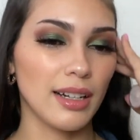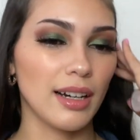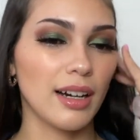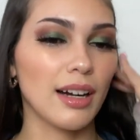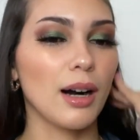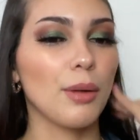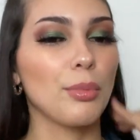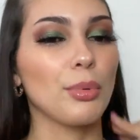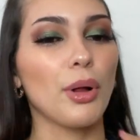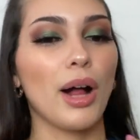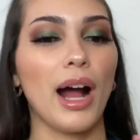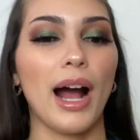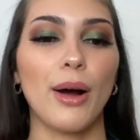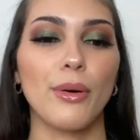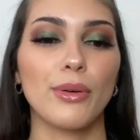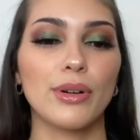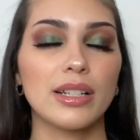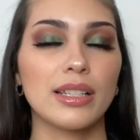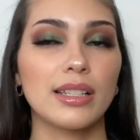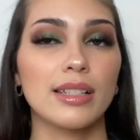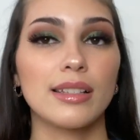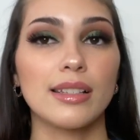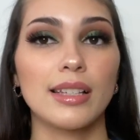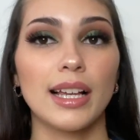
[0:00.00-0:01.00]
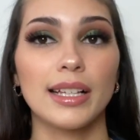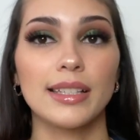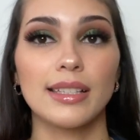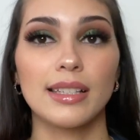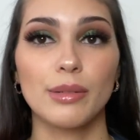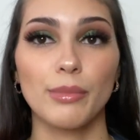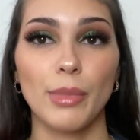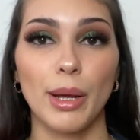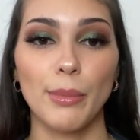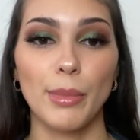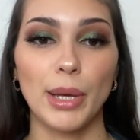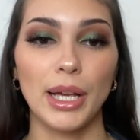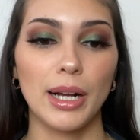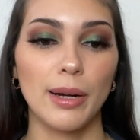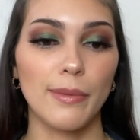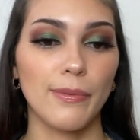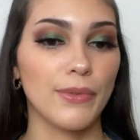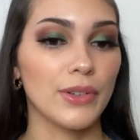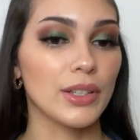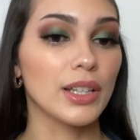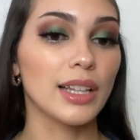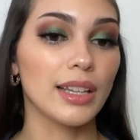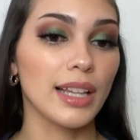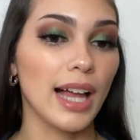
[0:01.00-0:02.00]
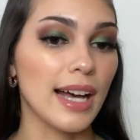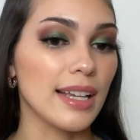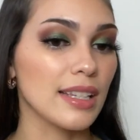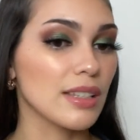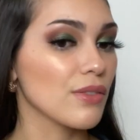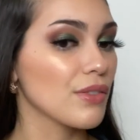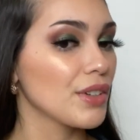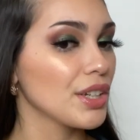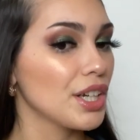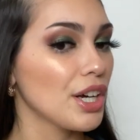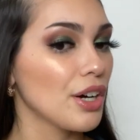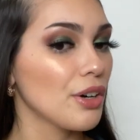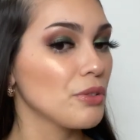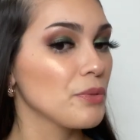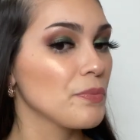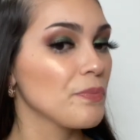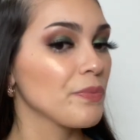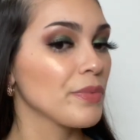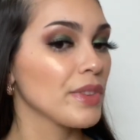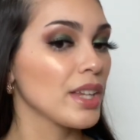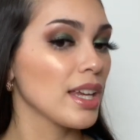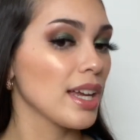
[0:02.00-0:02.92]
a couple hours since I did my makeup for the last video,